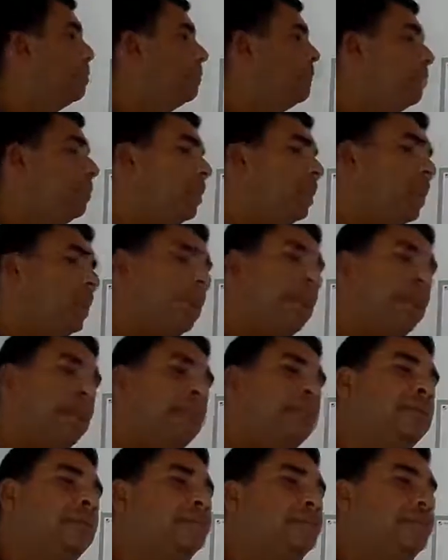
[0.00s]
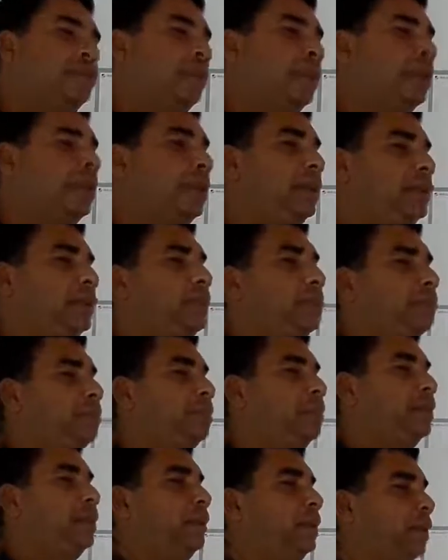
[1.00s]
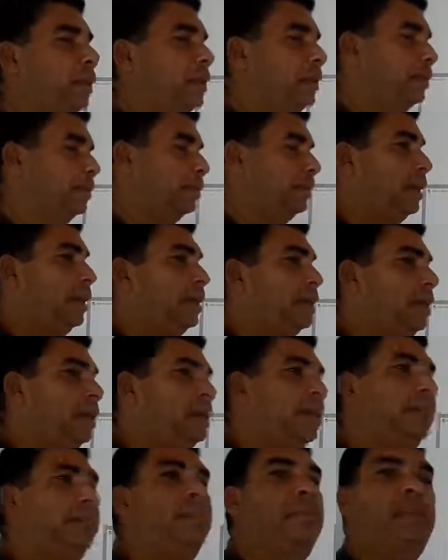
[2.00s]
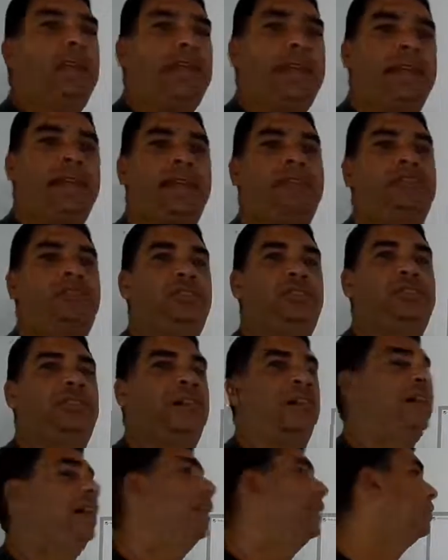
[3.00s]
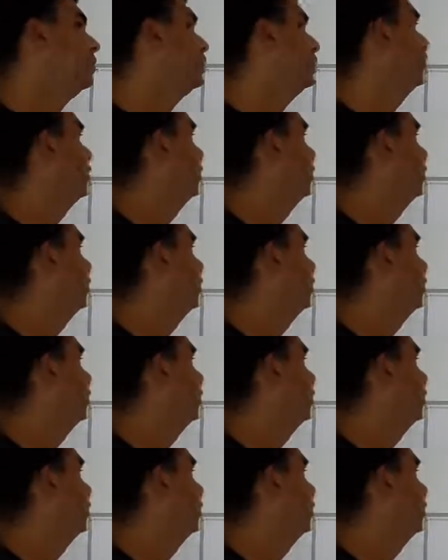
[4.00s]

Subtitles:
Please, please, please, I got to ask you guys,